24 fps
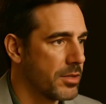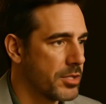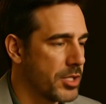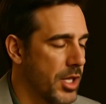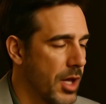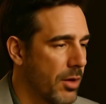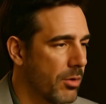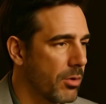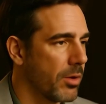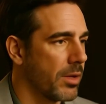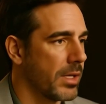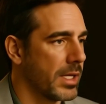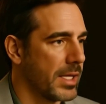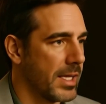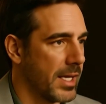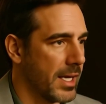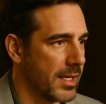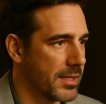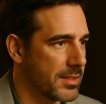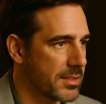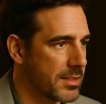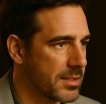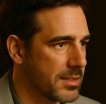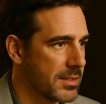Generally,
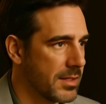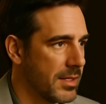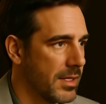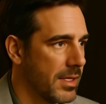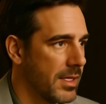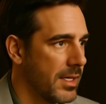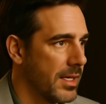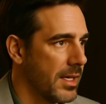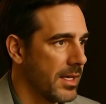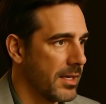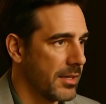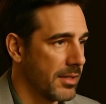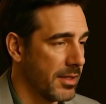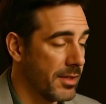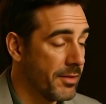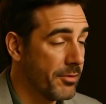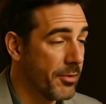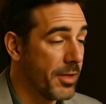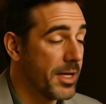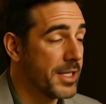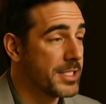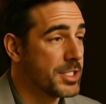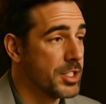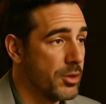yes. The
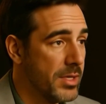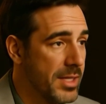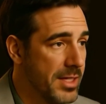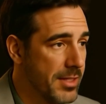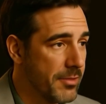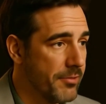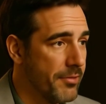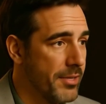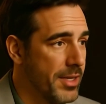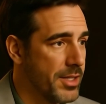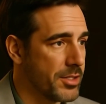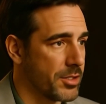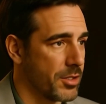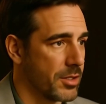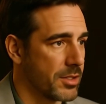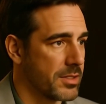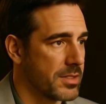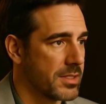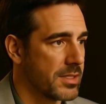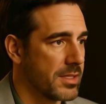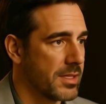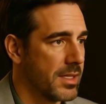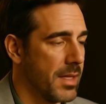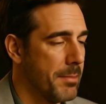liver has unique
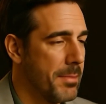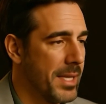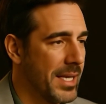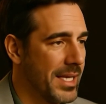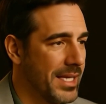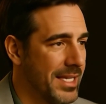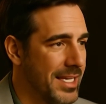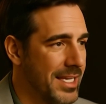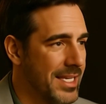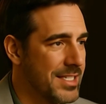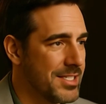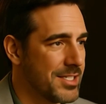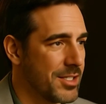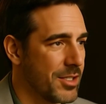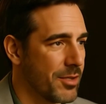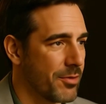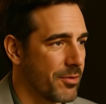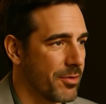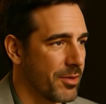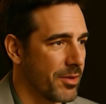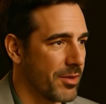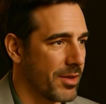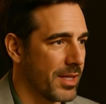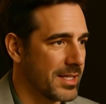features that make it easier
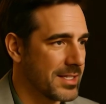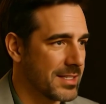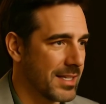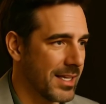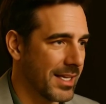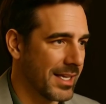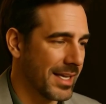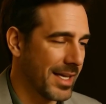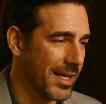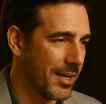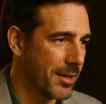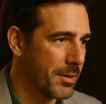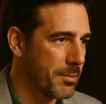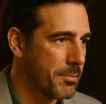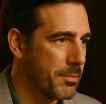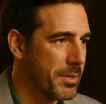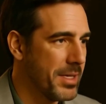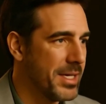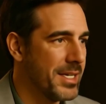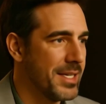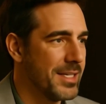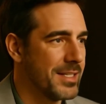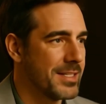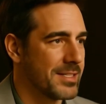for things like
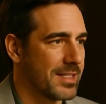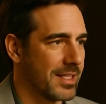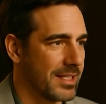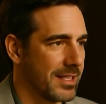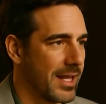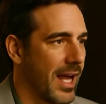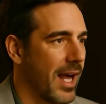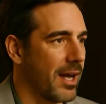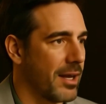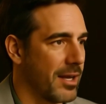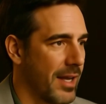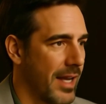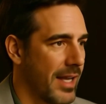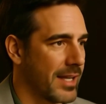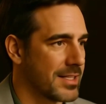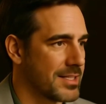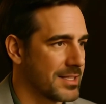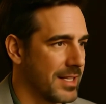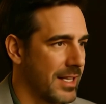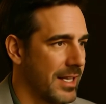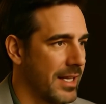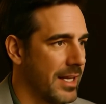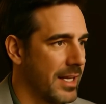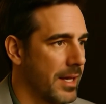LNPs and GalNAc
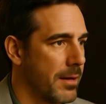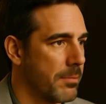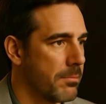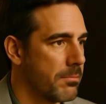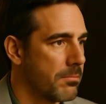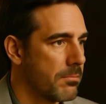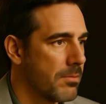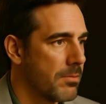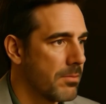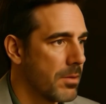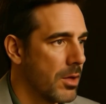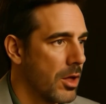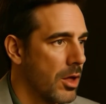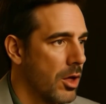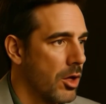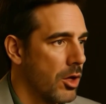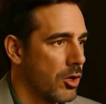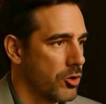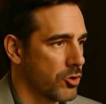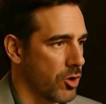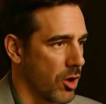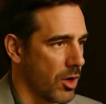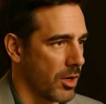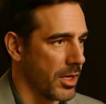to get in.
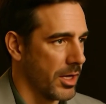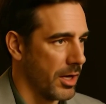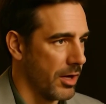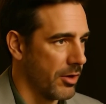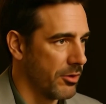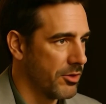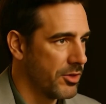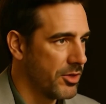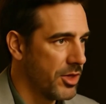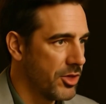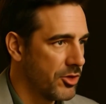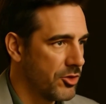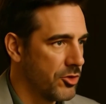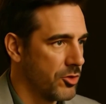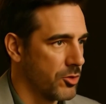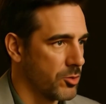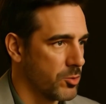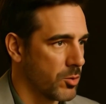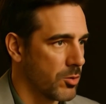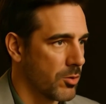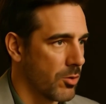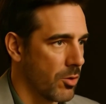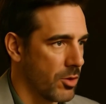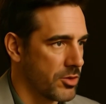Targeting other tissues
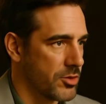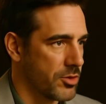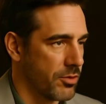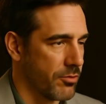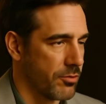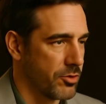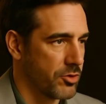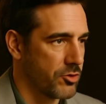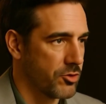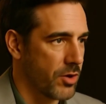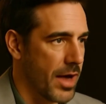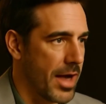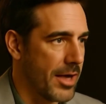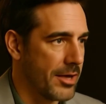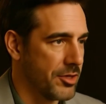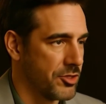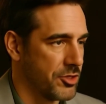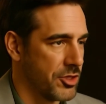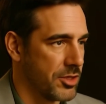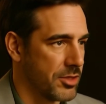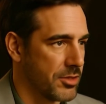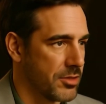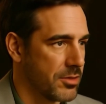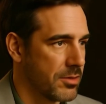requires different
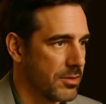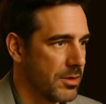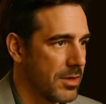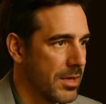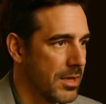strategies.